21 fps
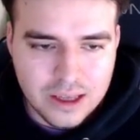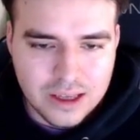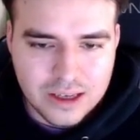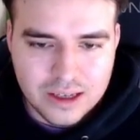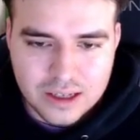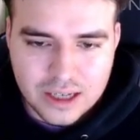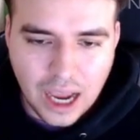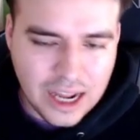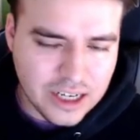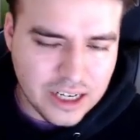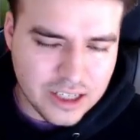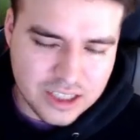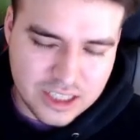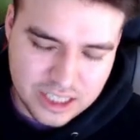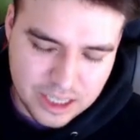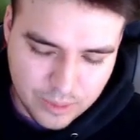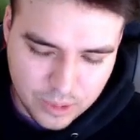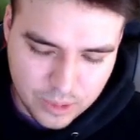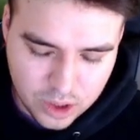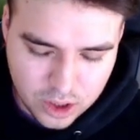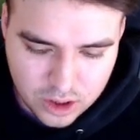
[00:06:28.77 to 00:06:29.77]
kind of
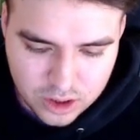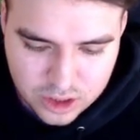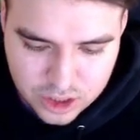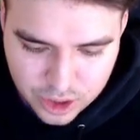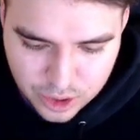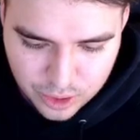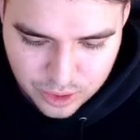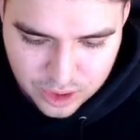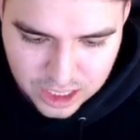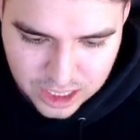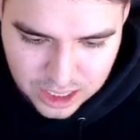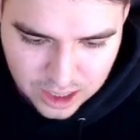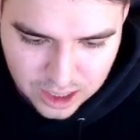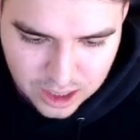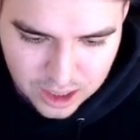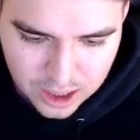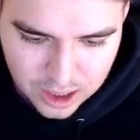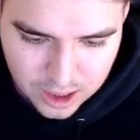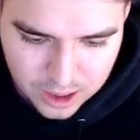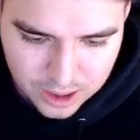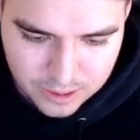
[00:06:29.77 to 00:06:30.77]
similar to the,
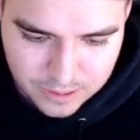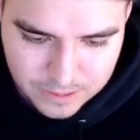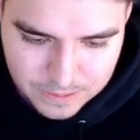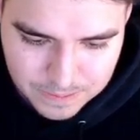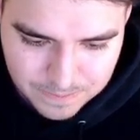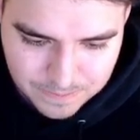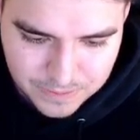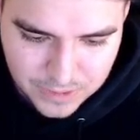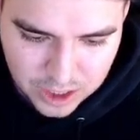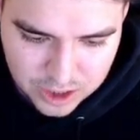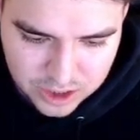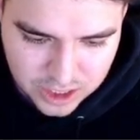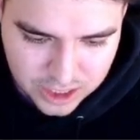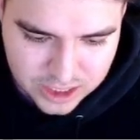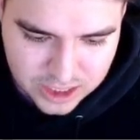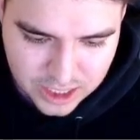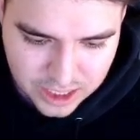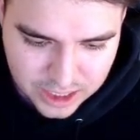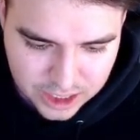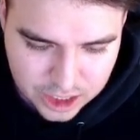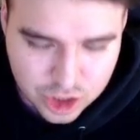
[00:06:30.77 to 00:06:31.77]
how should I
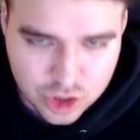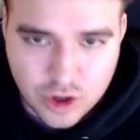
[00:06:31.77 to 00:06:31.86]
say this,